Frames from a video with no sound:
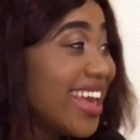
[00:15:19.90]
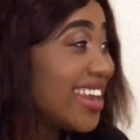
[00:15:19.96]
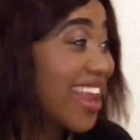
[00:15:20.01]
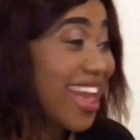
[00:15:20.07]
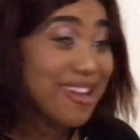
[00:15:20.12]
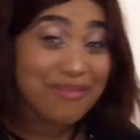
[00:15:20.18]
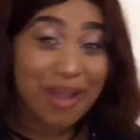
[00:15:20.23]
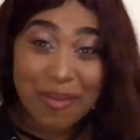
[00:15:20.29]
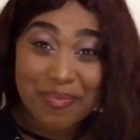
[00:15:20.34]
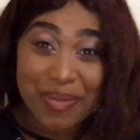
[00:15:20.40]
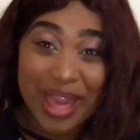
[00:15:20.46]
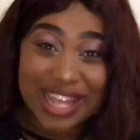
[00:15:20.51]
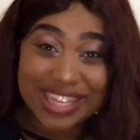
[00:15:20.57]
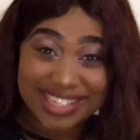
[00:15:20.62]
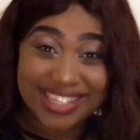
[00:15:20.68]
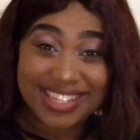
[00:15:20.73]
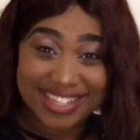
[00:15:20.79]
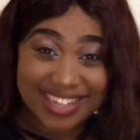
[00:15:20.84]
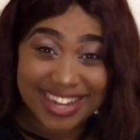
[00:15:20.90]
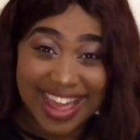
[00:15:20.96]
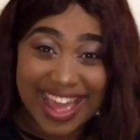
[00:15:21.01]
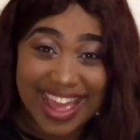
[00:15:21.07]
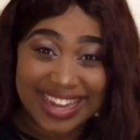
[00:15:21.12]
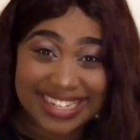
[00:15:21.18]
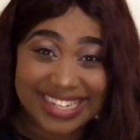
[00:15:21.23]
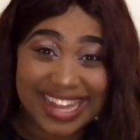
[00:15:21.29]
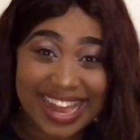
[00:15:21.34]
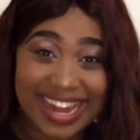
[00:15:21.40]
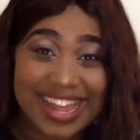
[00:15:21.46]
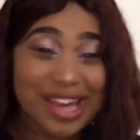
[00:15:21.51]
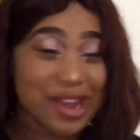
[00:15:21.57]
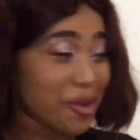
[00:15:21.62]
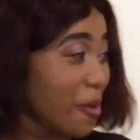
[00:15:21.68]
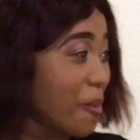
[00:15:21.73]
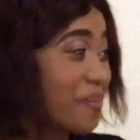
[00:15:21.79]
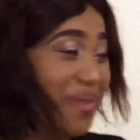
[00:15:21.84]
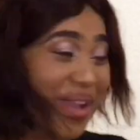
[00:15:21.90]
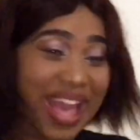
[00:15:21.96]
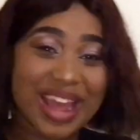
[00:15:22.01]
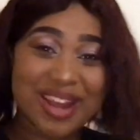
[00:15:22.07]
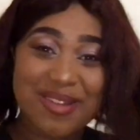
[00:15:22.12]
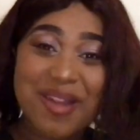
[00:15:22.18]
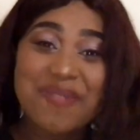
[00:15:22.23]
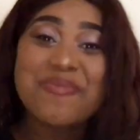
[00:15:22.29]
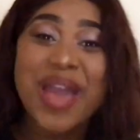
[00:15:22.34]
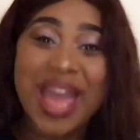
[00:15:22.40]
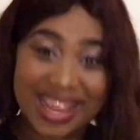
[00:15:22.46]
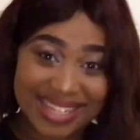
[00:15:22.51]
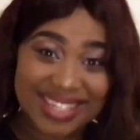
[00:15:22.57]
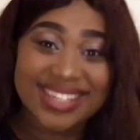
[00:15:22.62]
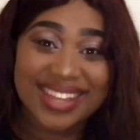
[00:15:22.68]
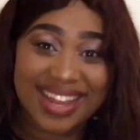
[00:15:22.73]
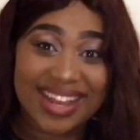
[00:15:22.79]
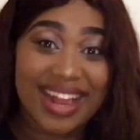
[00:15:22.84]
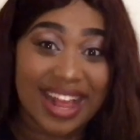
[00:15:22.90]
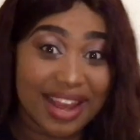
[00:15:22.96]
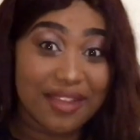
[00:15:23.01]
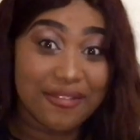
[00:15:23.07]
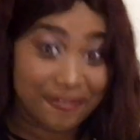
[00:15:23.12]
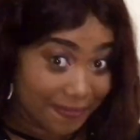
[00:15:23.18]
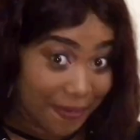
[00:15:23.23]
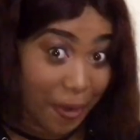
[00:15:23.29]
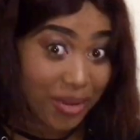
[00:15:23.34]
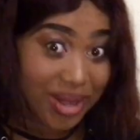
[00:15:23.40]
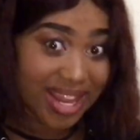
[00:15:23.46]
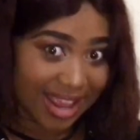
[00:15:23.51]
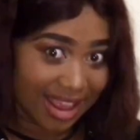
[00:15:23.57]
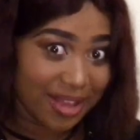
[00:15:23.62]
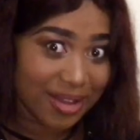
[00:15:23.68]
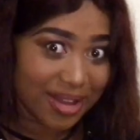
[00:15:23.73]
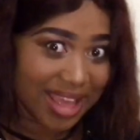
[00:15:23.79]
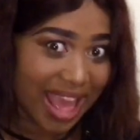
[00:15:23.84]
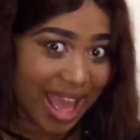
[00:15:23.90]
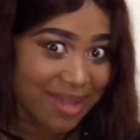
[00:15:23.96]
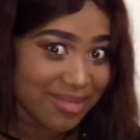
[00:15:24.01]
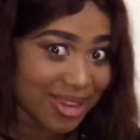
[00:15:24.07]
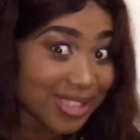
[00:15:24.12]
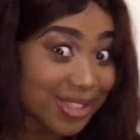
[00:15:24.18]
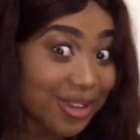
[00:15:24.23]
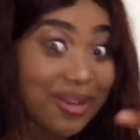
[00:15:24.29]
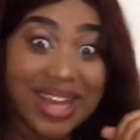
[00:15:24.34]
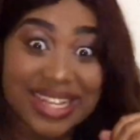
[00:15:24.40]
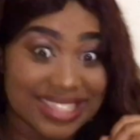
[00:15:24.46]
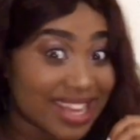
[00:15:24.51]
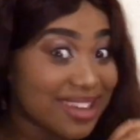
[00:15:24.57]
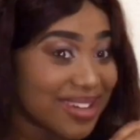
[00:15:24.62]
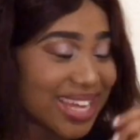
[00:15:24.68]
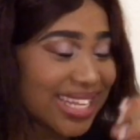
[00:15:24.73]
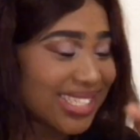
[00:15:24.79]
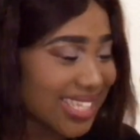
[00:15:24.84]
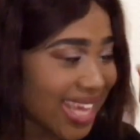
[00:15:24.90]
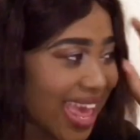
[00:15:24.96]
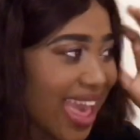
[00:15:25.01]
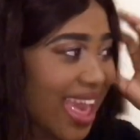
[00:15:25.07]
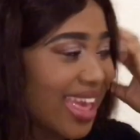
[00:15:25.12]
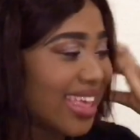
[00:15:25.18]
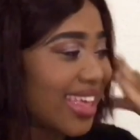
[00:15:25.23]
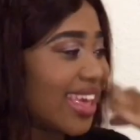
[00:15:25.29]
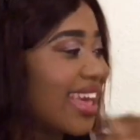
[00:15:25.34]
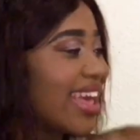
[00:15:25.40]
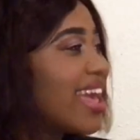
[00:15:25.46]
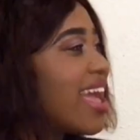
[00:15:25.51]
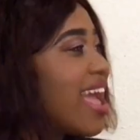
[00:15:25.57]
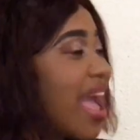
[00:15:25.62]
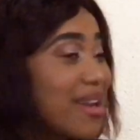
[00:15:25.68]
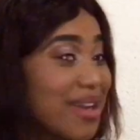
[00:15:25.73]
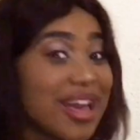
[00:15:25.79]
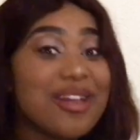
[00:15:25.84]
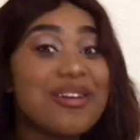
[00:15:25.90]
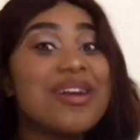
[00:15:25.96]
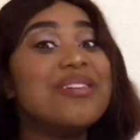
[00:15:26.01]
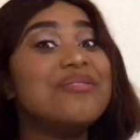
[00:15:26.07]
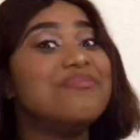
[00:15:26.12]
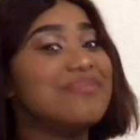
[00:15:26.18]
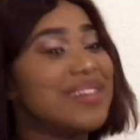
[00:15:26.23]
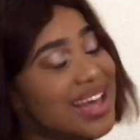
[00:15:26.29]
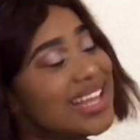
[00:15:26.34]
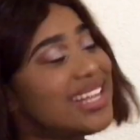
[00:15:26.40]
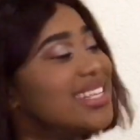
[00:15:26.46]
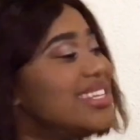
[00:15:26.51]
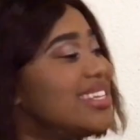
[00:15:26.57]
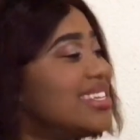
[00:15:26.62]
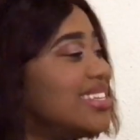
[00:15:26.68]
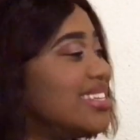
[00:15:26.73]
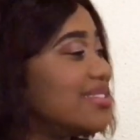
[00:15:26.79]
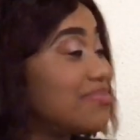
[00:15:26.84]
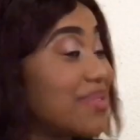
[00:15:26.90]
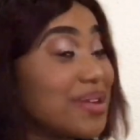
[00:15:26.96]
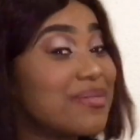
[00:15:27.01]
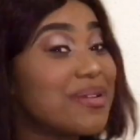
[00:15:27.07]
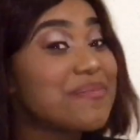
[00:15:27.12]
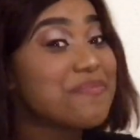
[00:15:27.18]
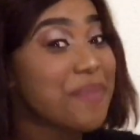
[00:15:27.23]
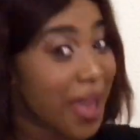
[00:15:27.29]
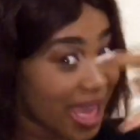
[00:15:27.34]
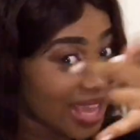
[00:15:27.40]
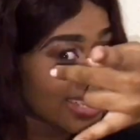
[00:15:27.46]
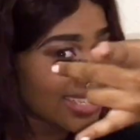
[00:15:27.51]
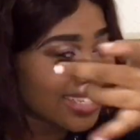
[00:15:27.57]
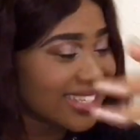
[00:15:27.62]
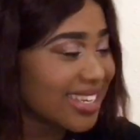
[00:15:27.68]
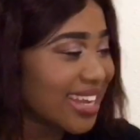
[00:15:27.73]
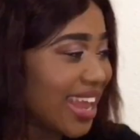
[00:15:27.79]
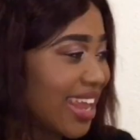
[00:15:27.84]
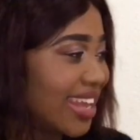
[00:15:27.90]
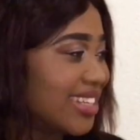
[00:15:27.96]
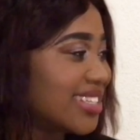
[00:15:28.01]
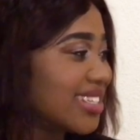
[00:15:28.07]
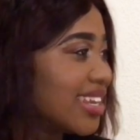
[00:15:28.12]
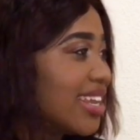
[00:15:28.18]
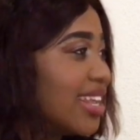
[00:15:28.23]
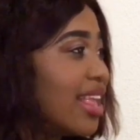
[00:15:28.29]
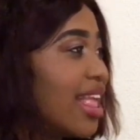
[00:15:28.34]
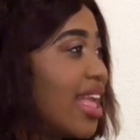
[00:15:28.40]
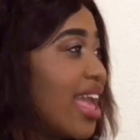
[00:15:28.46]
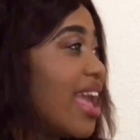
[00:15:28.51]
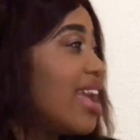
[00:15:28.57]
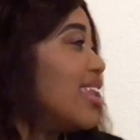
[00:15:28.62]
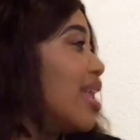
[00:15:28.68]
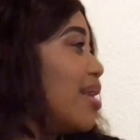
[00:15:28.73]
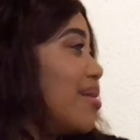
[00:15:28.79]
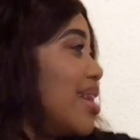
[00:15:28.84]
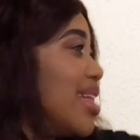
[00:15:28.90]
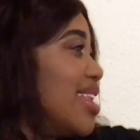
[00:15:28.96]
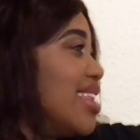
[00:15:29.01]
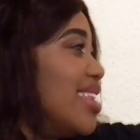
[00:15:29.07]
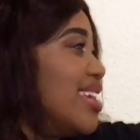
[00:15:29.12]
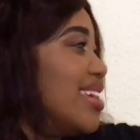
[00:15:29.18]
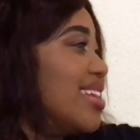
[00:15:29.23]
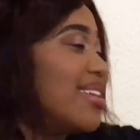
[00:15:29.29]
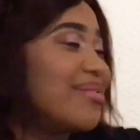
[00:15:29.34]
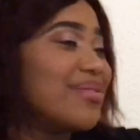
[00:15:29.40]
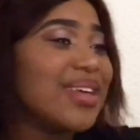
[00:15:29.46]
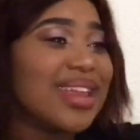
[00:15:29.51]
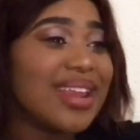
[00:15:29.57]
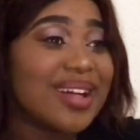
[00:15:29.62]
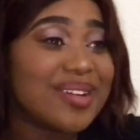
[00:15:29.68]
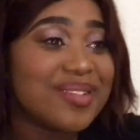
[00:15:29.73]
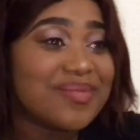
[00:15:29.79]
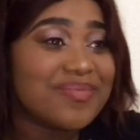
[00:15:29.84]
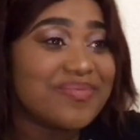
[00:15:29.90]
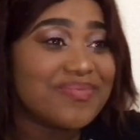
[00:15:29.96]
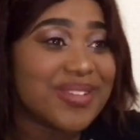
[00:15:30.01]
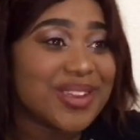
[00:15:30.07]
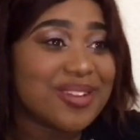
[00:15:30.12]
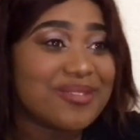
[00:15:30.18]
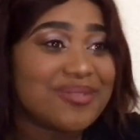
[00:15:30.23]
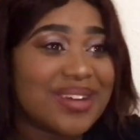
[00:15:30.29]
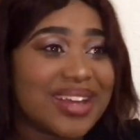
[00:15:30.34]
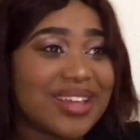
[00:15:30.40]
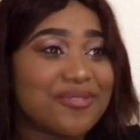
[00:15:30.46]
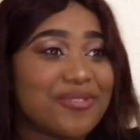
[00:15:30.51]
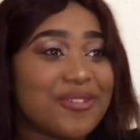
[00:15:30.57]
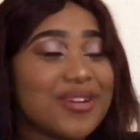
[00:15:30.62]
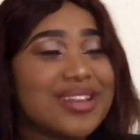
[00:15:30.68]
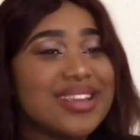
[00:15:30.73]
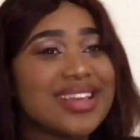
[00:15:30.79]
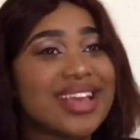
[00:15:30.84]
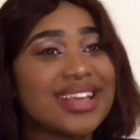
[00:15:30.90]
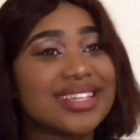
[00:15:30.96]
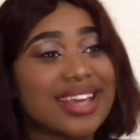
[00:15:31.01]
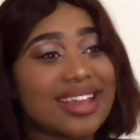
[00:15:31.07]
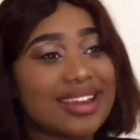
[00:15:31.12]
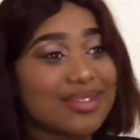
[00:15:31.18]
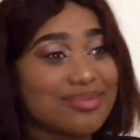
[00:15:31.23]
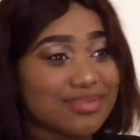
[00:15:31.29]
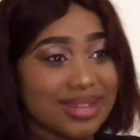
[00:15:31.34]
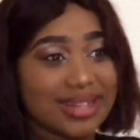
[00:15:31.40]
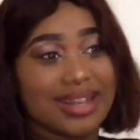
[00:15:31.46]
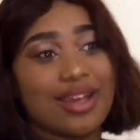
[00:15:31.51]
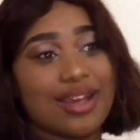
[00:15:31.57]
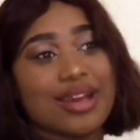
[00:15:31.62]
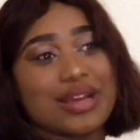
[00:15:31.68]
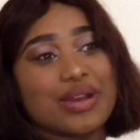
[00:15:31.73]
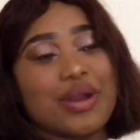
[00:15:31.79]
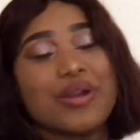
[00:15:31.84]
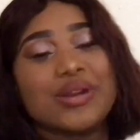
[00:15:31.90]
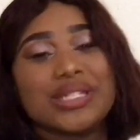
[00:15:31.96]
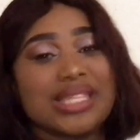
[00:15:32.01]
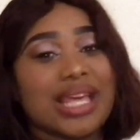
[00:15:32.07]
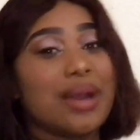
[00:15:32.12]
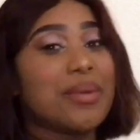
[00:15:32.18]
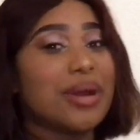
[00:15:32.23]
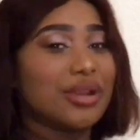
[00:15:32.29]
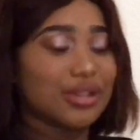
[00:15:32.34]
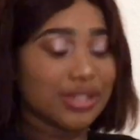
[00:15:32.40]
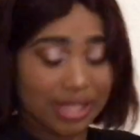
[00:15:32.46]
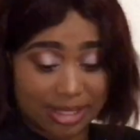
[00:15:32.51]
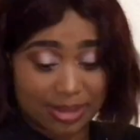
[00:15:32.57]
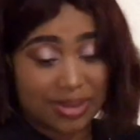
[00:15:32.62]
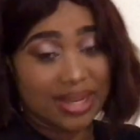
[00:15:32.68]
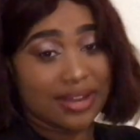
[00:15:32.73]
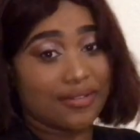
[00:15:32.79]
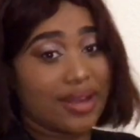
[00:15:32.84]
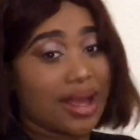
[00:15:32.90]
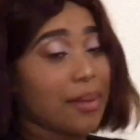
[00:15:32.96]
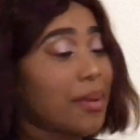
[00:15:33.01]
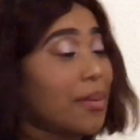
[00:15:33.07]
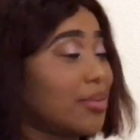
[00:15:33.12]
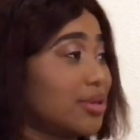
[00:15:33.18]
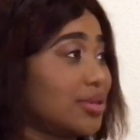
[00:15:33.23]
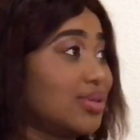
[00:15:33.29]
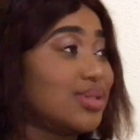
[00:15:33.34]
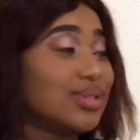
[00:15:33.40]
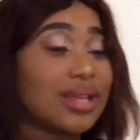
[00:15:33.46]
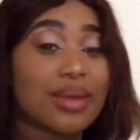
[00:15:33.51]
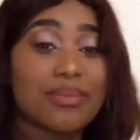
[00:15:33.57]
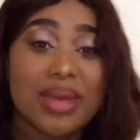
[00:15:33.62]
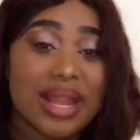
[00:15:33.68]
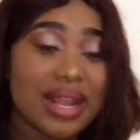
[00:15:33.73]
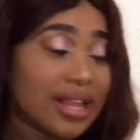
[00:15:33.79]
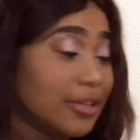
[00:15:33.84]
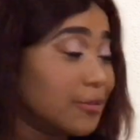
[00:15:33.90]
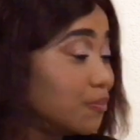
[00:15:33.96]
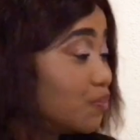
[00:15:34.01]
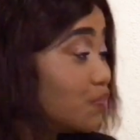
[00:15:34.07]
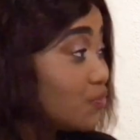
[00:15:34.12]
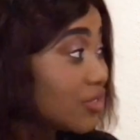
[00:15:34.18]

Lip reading: Like, what passionate, yale robber, what passionate, yale phoning, yale ya, bocho, wasa, wai tenge. Malini, but what passionate. Hey, na malini, abdala, if only the case are, like, go and see how my riches, but if I have a mother, so, emeli.